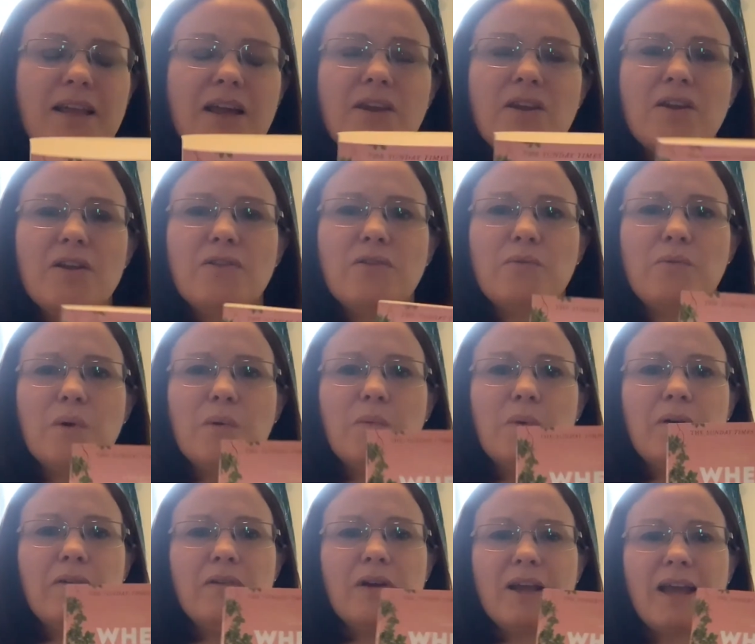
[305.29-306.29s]
Another one
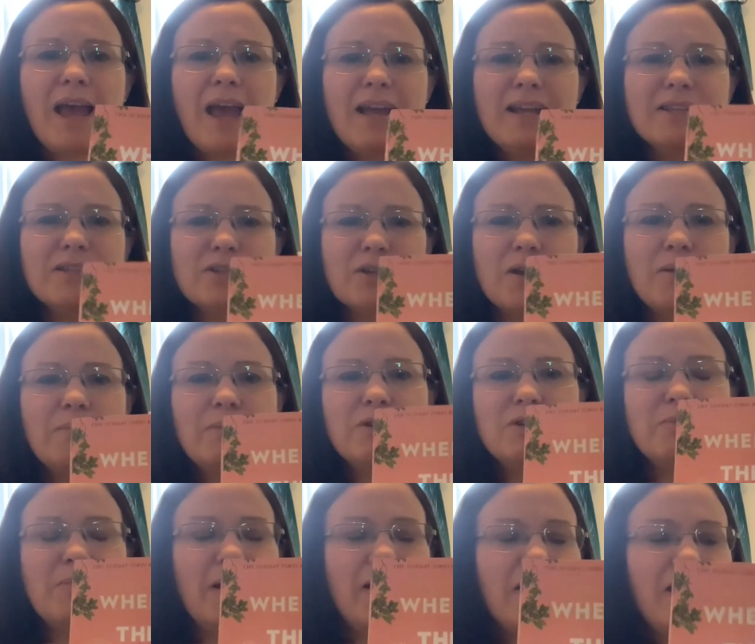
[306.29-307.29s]
where I cared so much
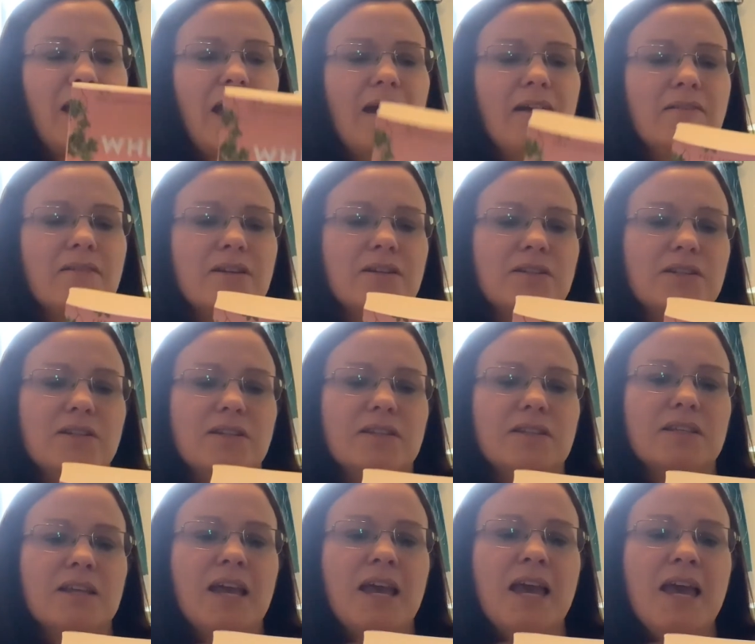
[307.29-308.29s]
about the
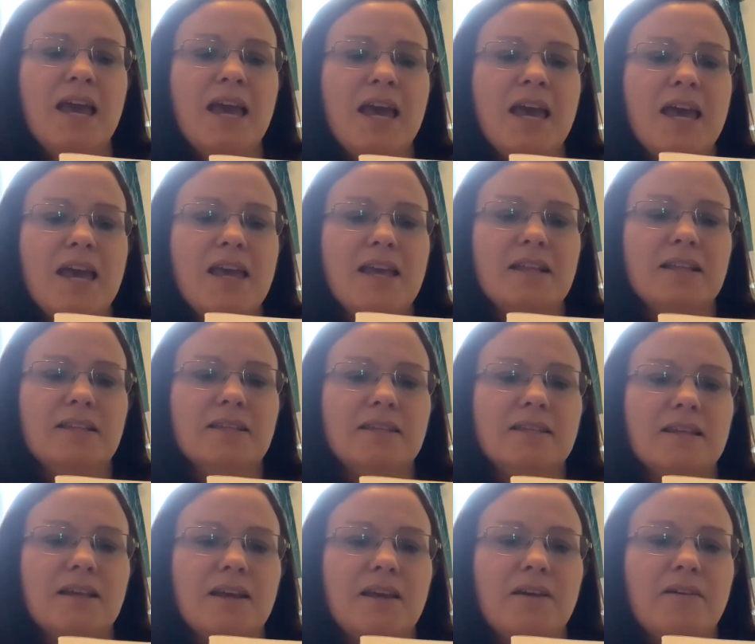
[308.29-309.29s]
characters. It's
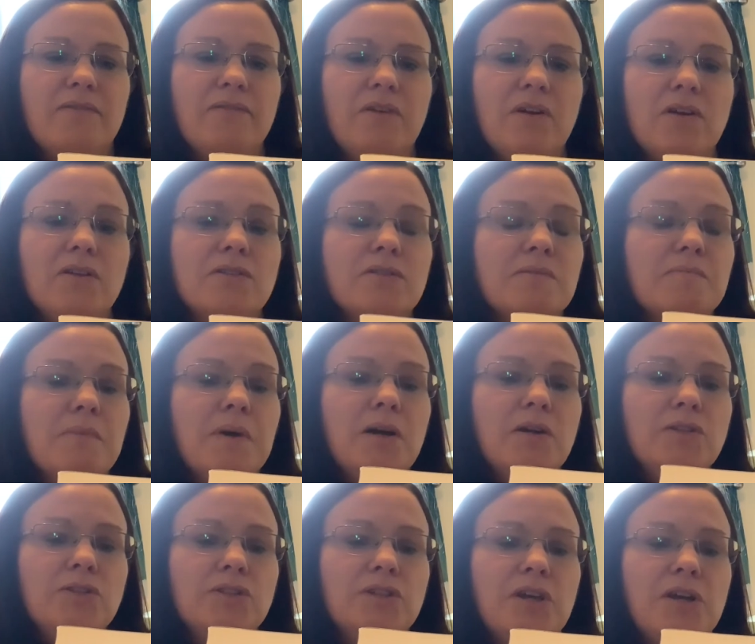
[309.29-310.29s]
follows the
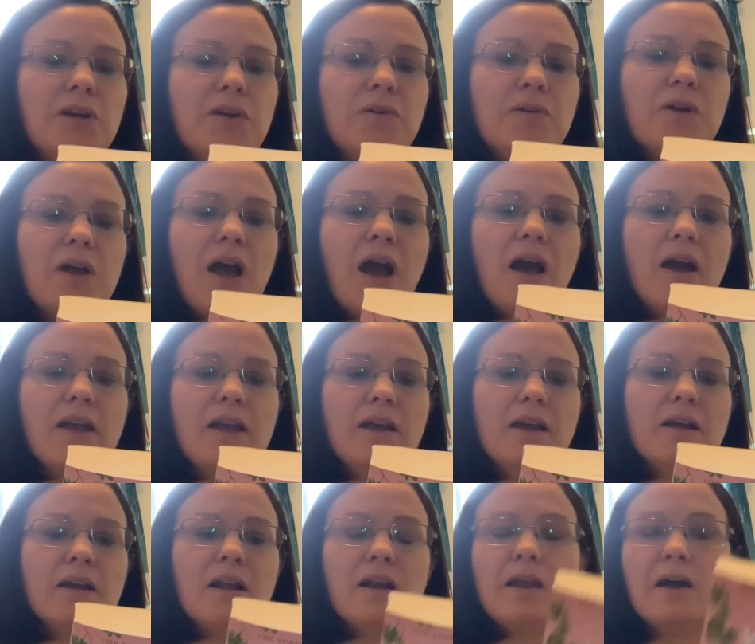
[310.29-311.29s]
Marsh girl,
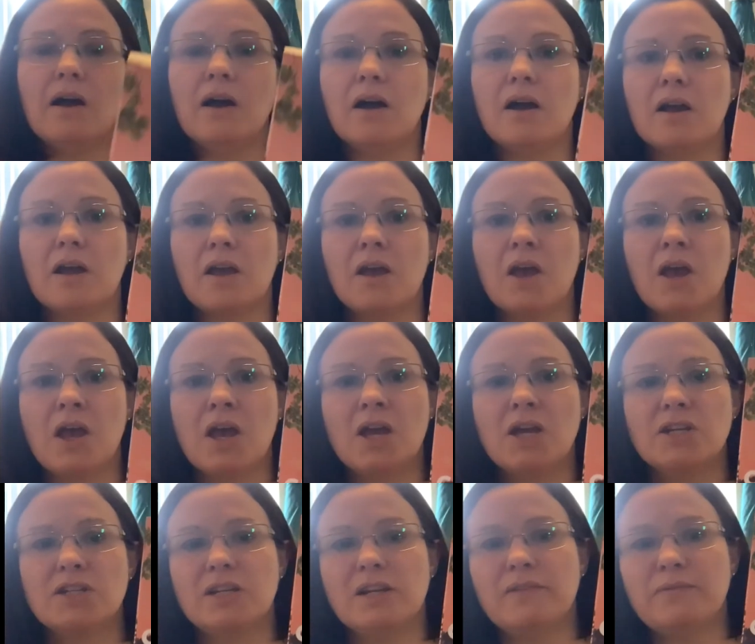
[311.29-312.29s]
Kaya Clark.
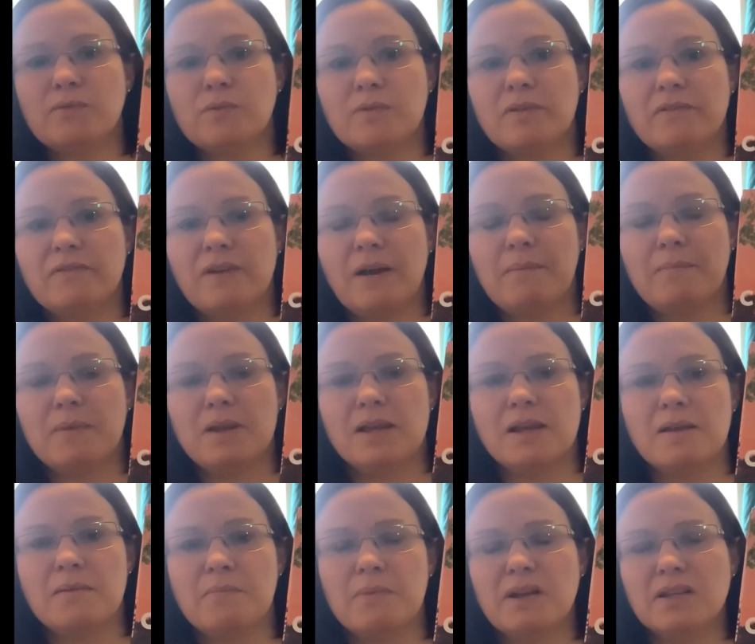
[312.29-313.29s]
She lives with her
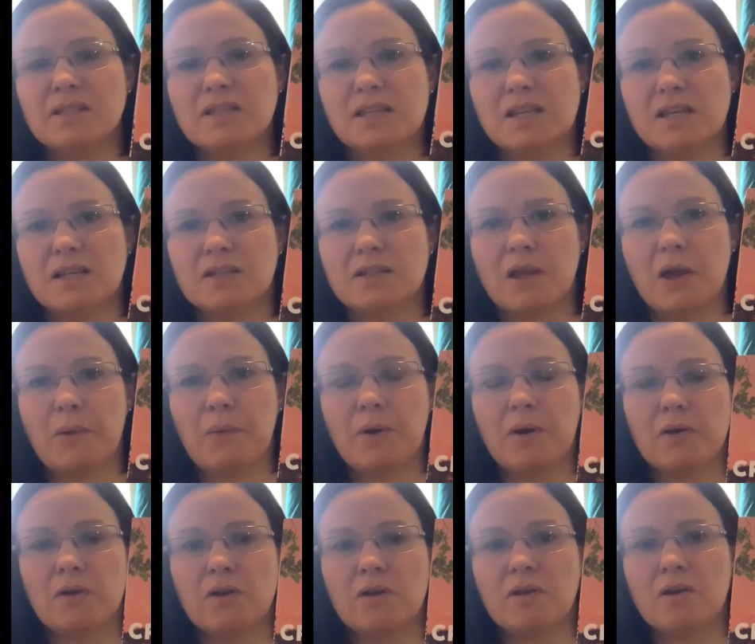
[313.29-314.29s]
family, but as the years go
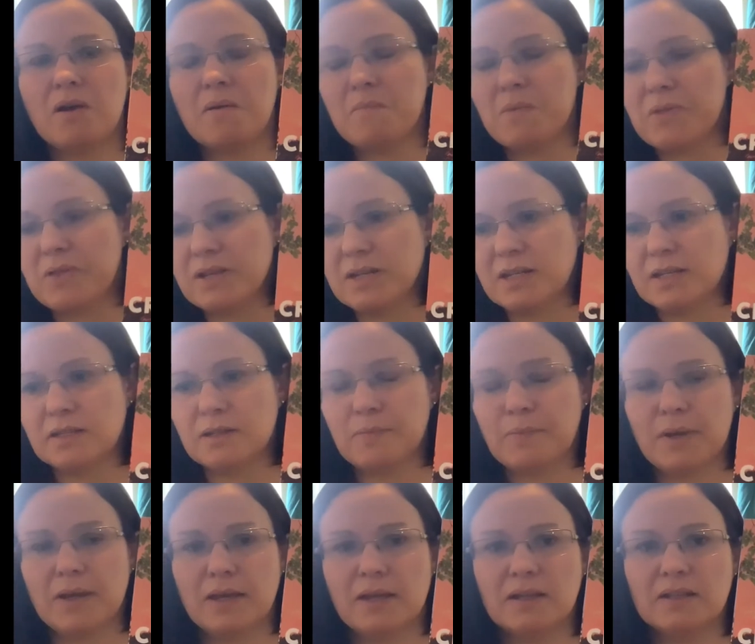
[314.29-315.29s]
on, her mother
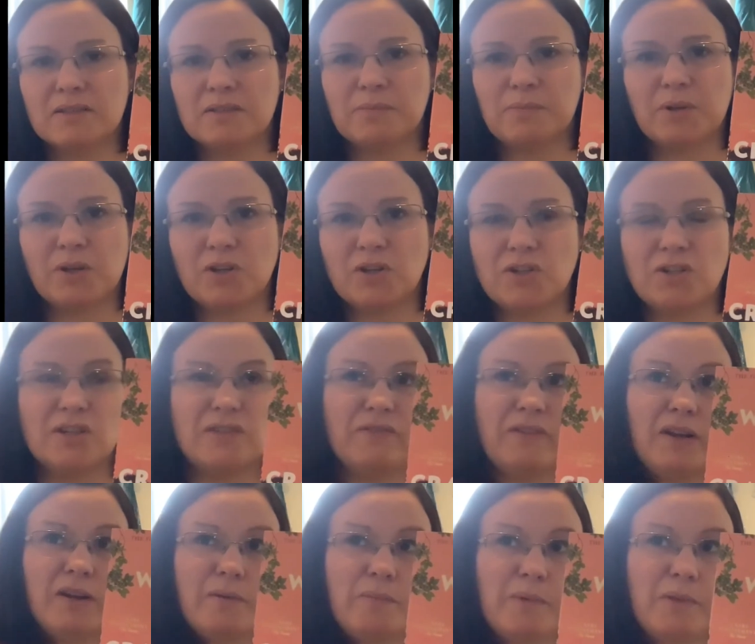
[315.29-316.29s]
disappears because she's
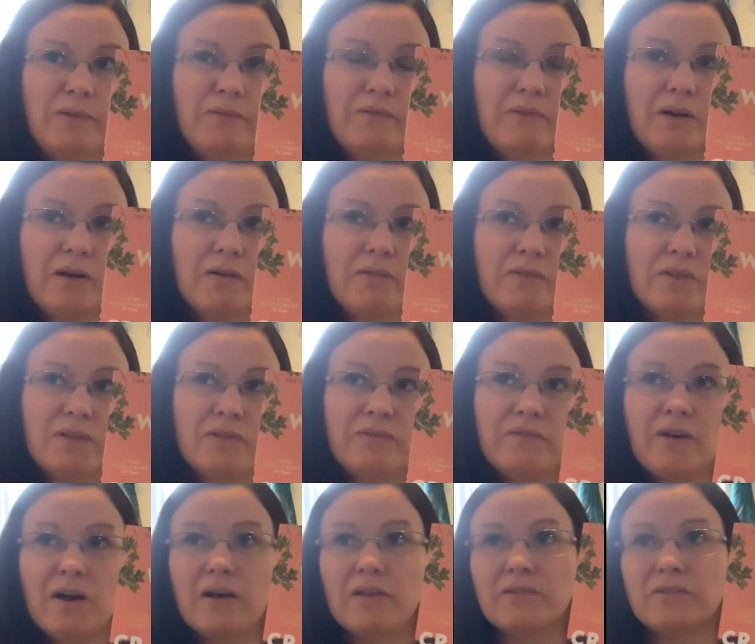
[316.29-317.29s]
fed up with the father. The
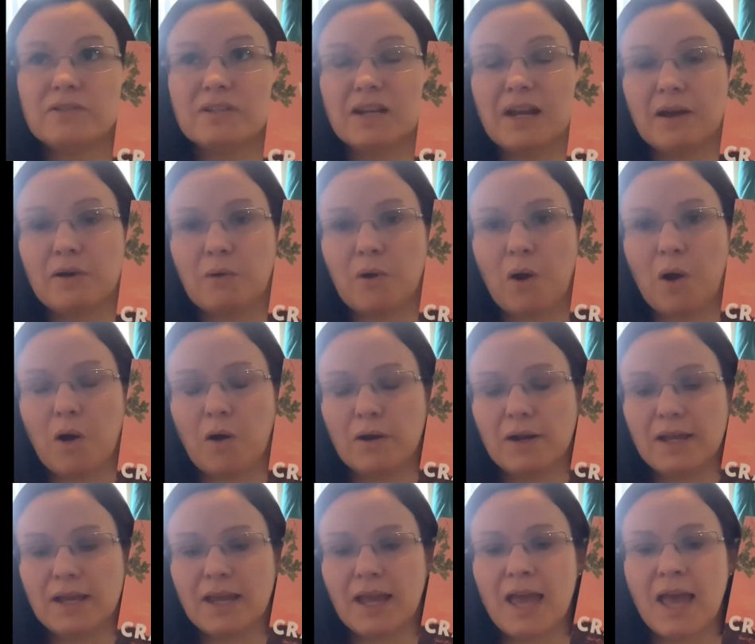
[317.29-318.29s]
father's an
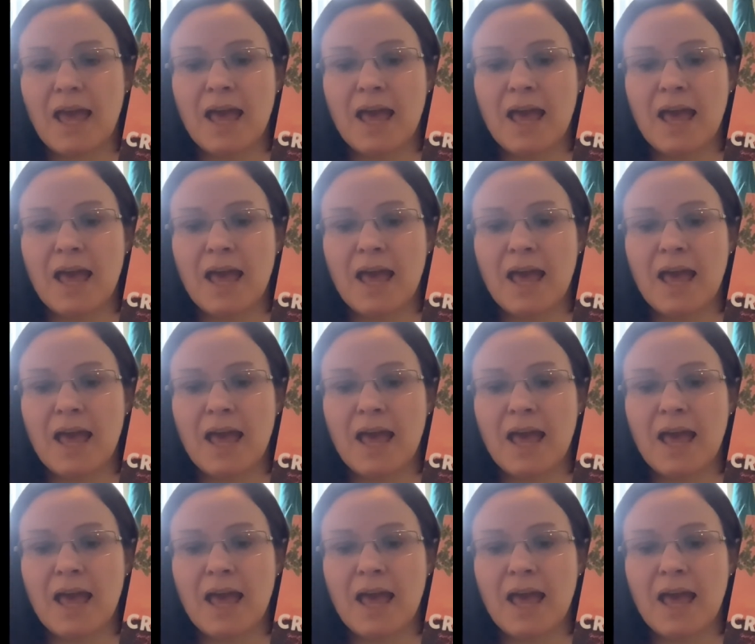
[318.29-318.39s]
alcoholic.